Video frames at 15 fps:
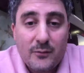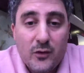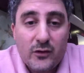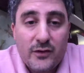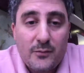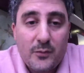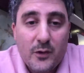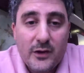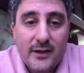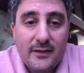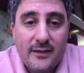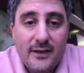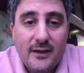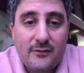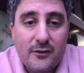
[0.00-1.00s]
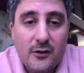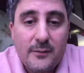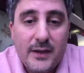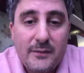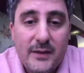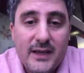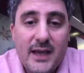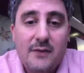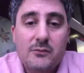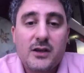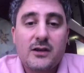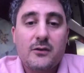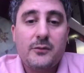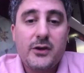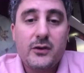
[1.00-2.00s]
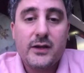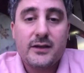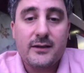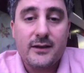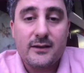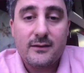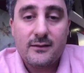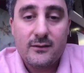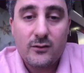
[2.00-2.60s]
most important thing for me became the community,